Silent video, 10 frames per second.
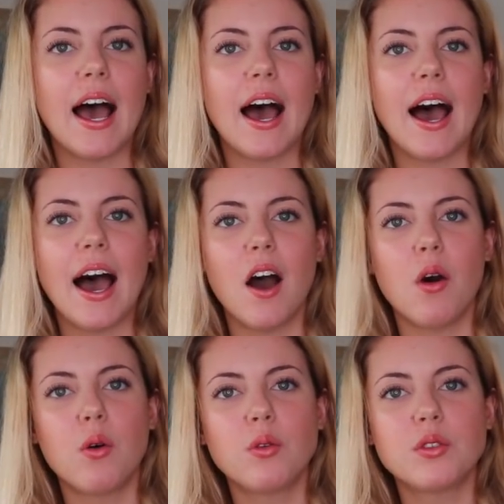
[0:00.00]

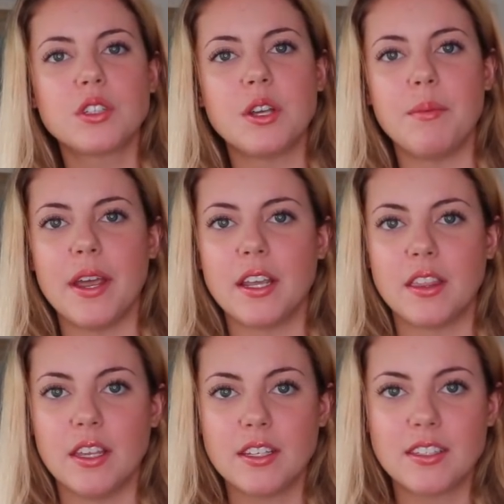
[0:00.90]
how to
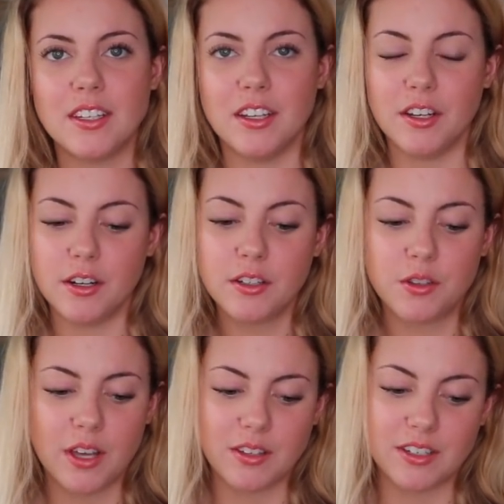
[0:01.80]
make this year,
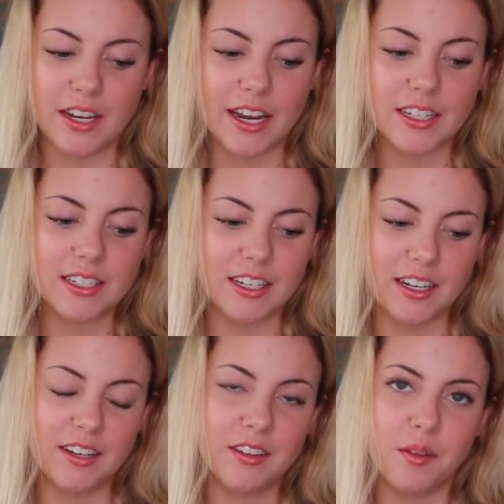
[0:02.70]

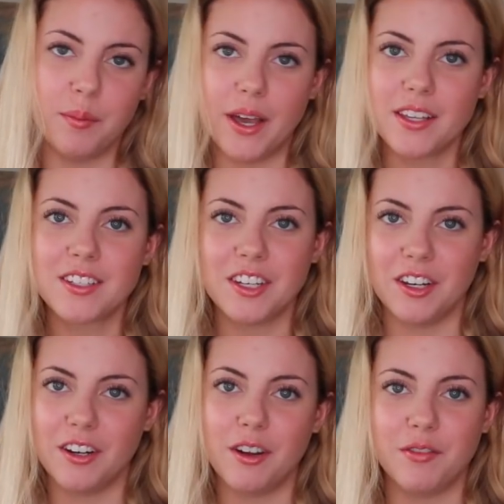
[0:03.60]
2019, the best
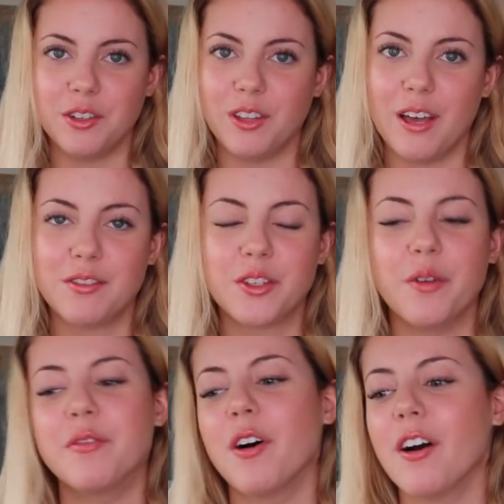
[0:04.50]
year of your life
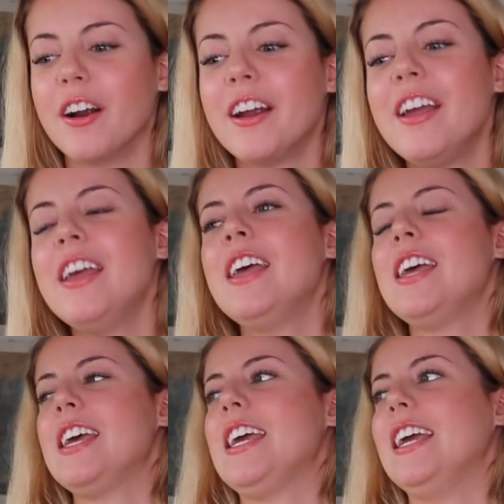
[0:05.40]
so far,
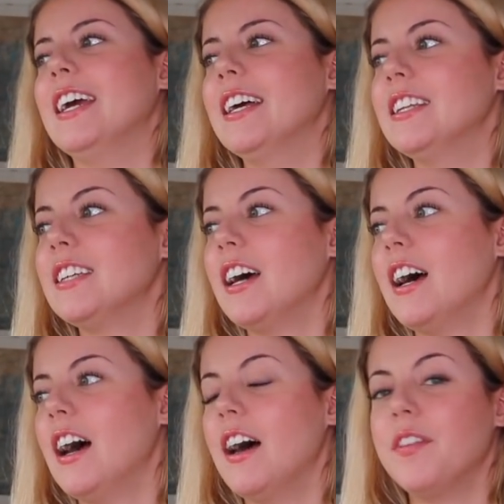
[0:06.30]
and
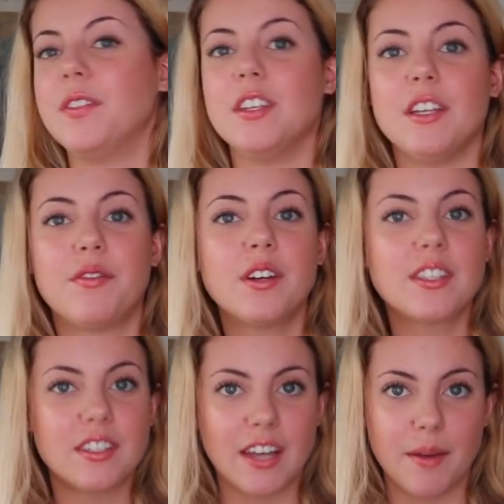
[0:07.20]
the different
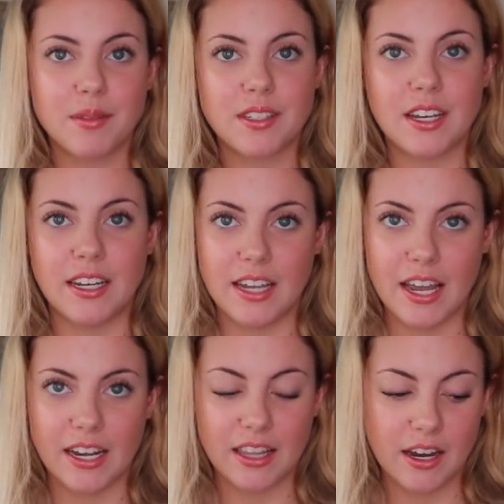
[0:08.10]
steps in
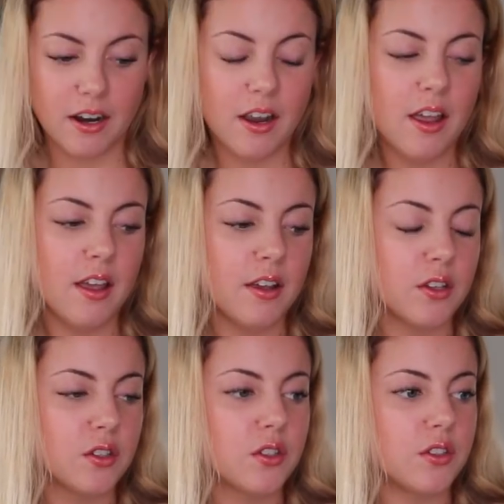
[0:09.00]
getting there.
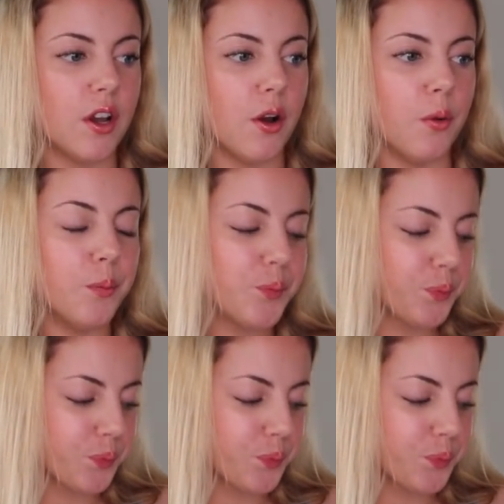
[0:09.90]
So